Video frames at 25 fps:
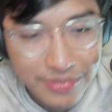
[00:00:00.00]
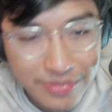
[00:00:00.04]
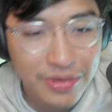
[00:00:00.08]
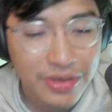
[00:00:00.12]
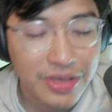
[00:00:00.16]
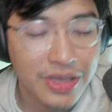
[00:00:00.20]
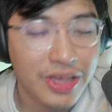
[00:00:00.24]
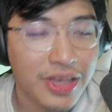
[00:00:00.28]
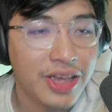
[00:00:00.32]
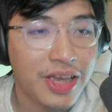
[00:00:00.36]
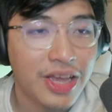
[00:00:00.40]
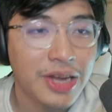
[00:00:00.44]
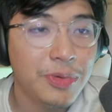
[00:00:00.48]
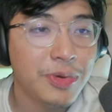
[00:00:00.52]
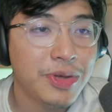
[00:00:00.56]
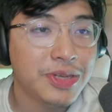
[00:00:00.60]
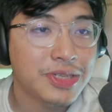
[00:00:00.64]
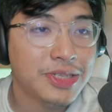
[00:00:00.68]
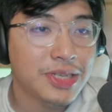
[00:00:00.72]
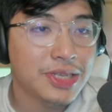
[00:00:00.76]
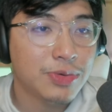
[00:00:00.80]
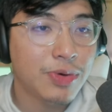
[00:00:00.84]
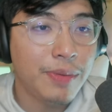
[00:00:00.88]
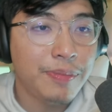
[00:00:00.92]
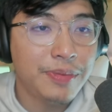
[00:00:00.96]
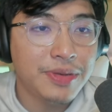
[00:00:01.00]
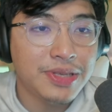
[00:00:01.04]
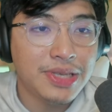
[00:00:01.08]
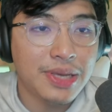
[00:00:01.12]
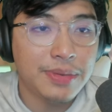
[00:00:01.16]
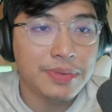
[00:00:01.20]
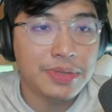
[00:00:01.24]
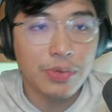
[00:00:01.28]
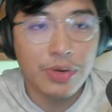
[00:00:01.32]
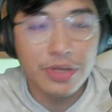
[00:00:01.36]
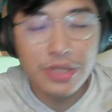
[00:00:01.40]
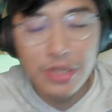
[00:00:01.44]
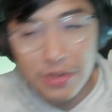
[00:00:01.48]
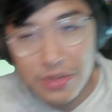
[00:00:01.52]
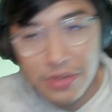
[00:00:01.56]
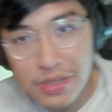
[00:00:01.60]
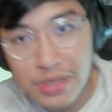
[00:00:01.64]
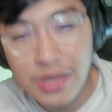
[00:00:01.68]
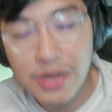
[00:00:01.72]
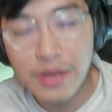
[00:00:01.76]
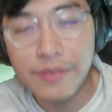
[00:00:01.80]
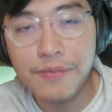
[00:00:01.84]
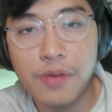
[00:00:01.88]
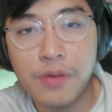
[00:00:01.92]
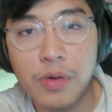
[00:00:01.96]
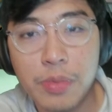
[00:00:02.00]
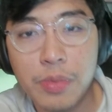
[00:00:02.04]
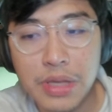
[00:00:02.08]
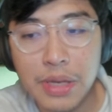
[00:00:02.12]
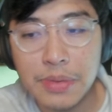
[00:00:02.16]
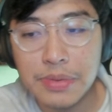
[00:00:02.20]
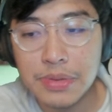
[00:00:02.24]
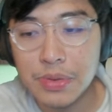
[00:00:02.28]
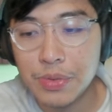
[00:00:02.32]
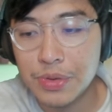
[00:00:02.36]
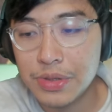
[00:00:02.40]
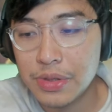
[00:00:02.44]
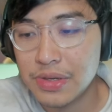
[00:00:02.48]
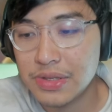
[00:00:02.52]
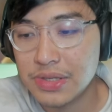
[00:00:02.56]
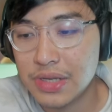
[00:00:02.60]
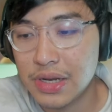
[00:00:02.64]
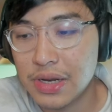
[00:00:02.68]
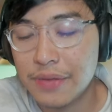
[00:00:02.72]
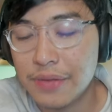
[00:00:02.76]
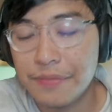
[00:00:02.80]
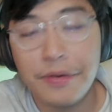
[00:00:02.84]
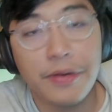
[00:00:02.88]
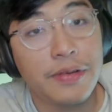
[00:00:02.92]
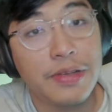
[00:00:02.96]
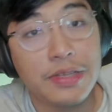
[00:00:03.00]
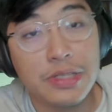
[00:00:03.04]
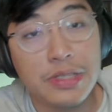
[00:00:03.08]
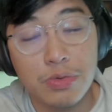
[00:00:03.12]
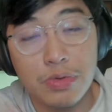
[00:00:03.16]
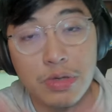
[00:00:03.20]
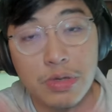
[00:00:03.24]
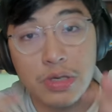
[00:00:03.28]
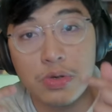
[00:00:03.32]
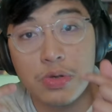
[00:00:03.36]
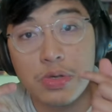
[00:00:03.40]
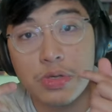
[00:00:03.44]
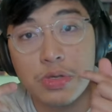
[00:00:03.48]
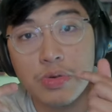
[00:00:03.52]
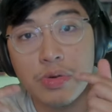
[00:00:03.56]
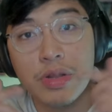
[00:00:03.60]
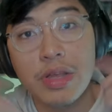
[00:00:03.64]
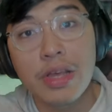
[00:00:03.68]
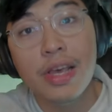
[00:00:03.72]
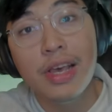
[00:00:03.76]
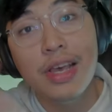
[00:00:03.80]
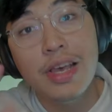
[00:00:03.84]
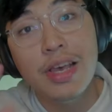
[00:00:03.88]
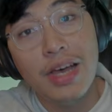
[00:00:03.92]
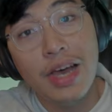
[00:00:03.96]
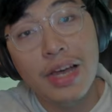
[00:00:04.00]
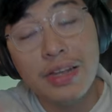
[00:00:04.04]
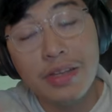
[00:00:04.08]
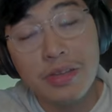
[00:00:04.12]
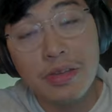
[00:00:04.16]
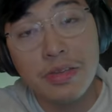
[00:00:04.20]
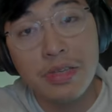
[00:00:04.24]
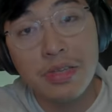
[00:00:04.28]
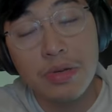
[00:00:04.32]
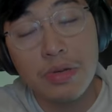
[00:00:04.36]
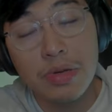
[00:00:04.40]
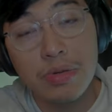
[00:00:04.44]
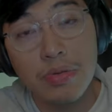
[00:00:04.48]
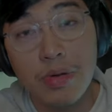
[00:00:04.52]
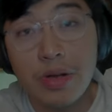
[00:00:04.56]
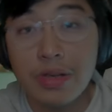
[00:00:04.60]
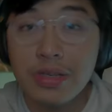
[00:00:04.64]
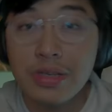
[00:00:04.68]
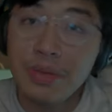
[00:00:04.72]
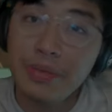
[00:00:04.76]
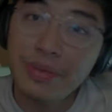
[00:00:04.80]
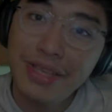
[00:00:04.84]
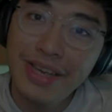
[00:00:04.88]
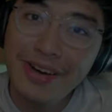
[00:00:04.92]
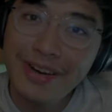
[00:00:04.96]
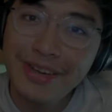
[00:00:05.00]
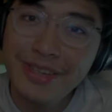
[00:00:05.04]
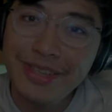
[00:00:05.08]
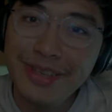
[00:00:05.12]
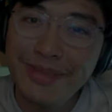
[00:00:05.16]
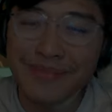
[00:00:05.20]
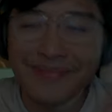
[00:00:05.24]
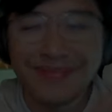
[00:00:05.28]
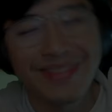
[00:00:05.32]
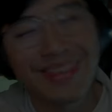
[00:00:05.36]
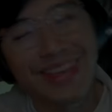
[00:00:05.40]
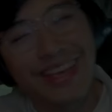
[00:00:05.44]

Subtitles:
Okay, anyways, that's One Piece episode 1084. We'll be episode 1085 next week, like usual. I'd like to thank you for watching. It's Harissm.